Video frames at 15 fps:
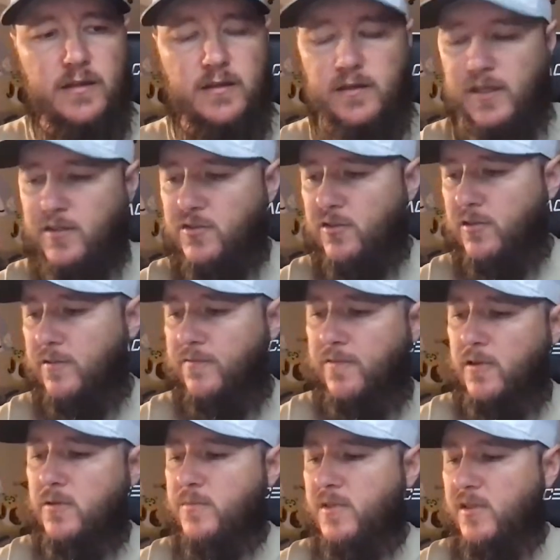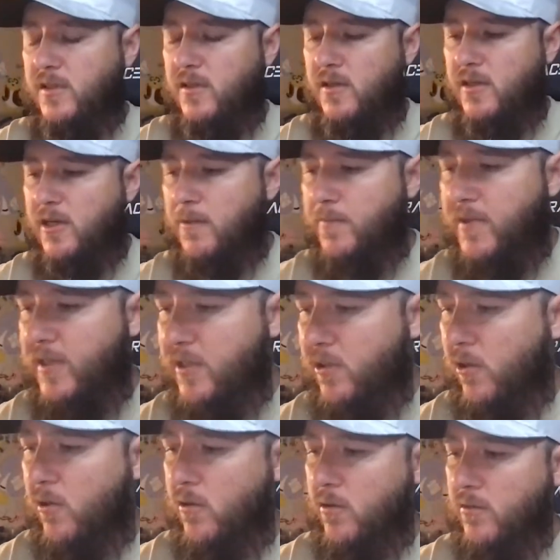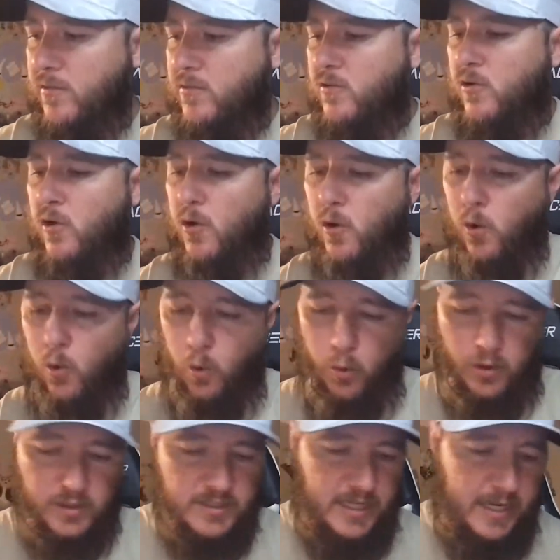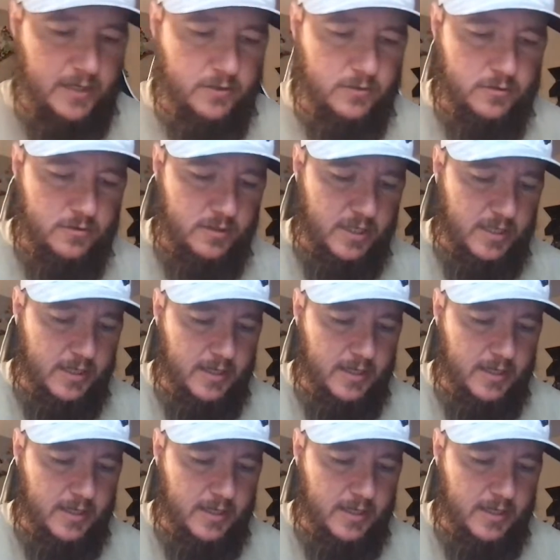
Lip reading: These are from a company called Core Tackle,